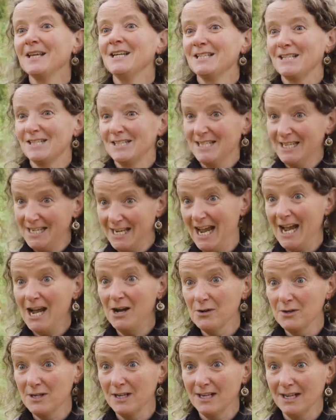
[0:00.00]
to see
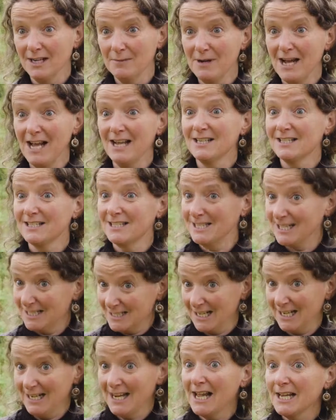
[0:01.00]
how
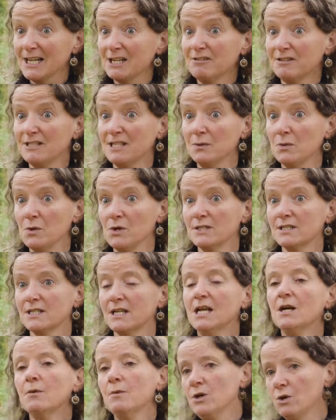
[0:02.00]
statistically accurate it was.
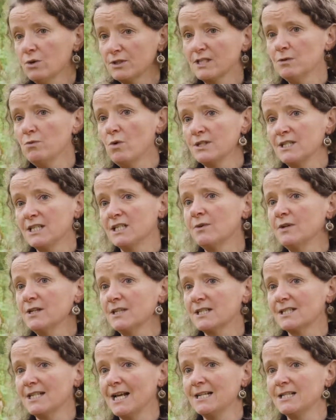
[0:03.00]
We also wanted to
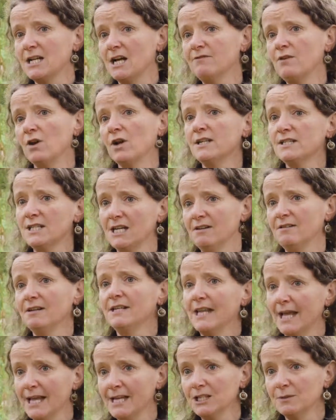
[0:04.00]
understand our volunteer
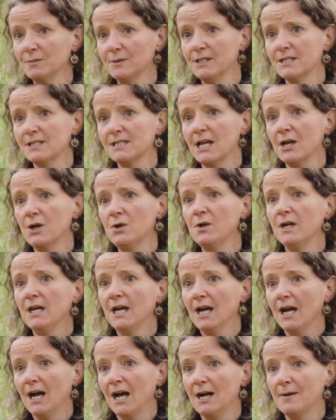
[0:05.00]
engagement. So
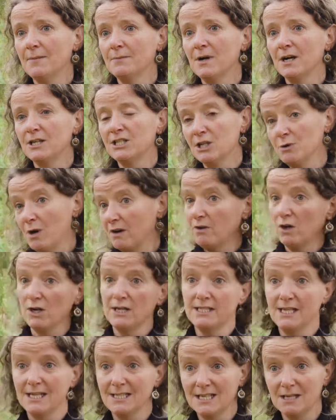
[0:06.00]
do our
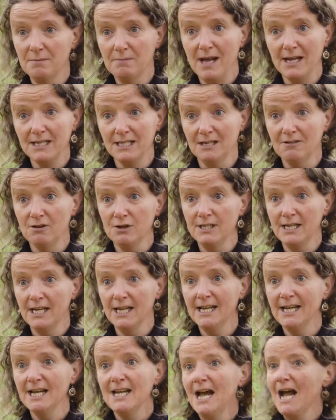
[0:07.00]
volunteers come back year on
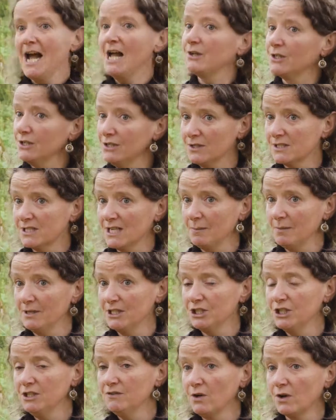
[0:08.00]
year? How can you
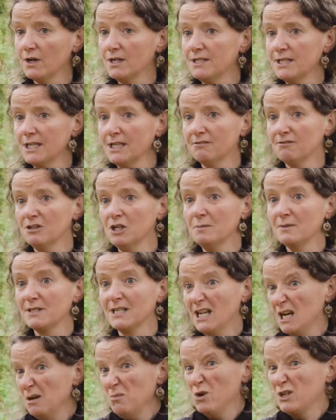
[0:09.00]
establish new volunteer groups?
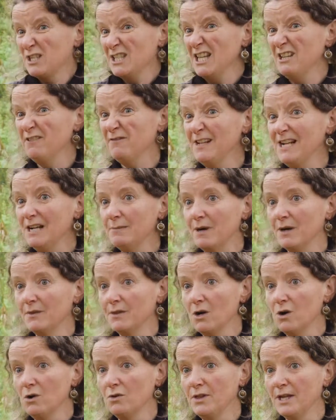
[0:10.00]
And what do they feel about
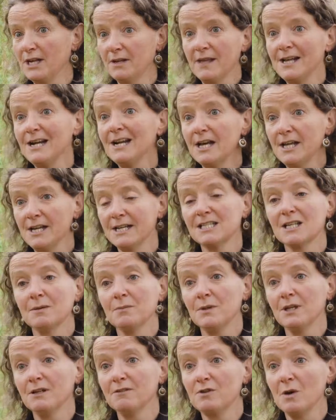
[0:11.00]
the whole thing? Are they learning
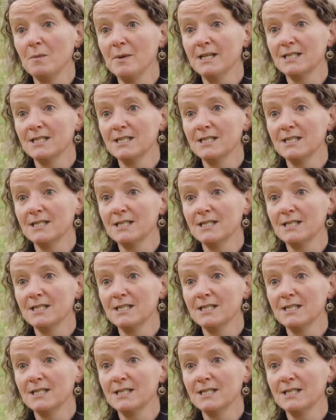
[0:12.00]
something from